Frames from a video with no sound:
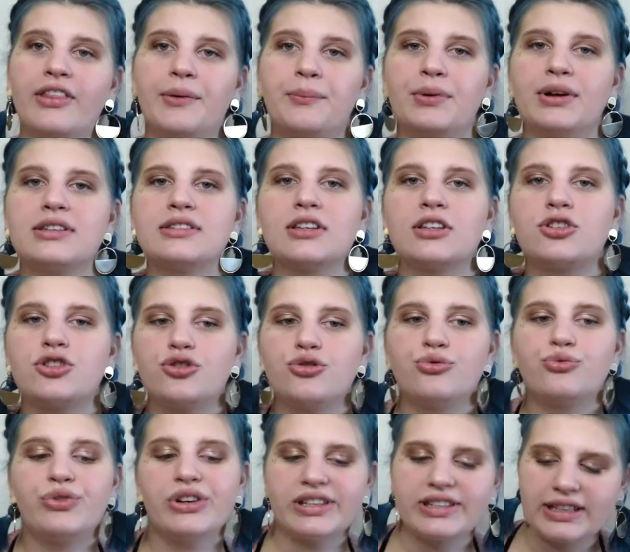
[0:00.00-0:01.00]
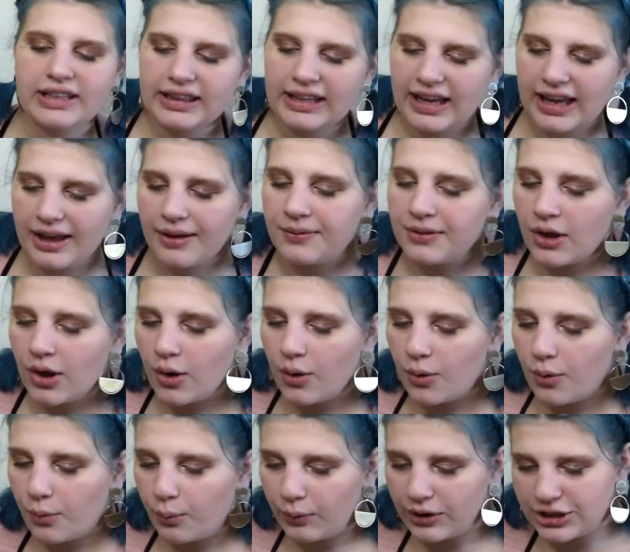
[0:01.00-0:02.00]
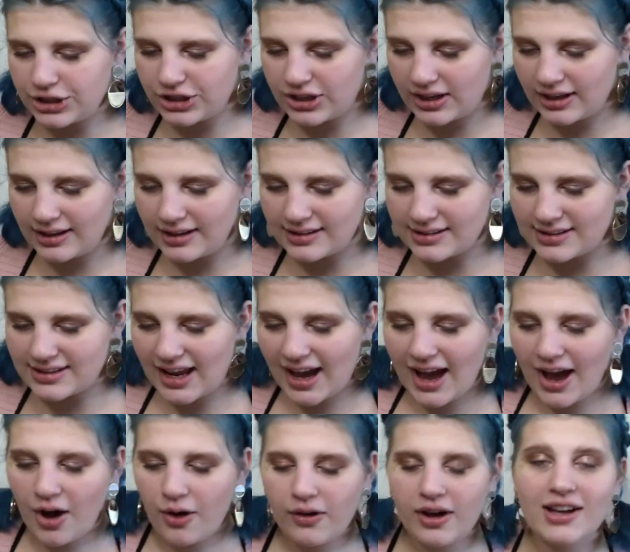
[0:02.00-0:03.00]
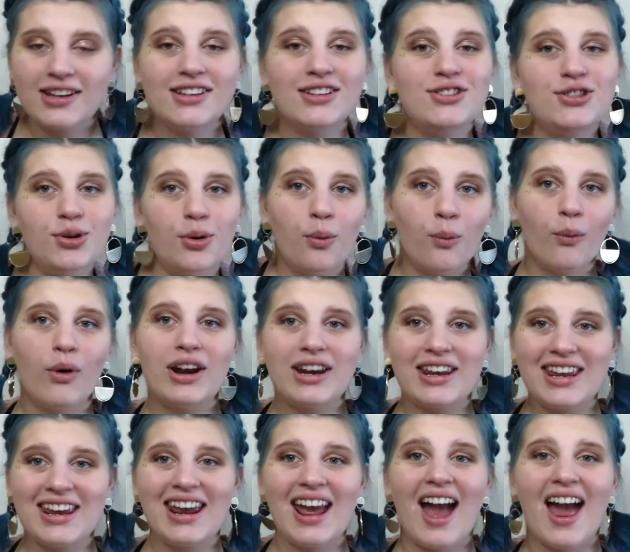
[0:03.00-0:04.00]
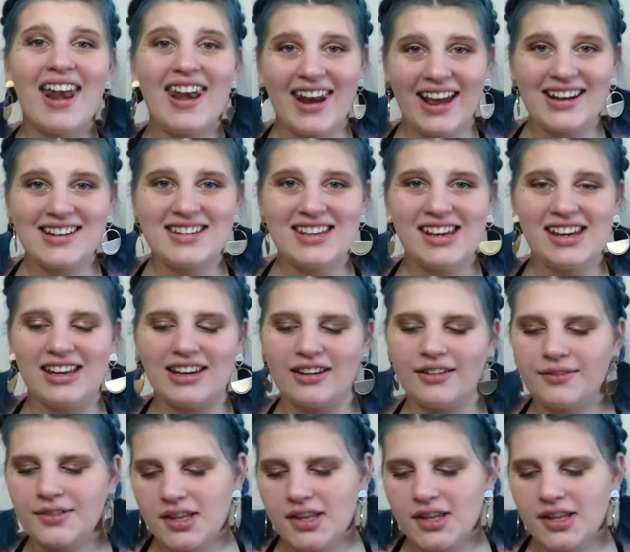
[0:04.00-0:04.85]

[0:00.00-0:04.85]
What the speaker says: I bring those to recently, which is now 2019.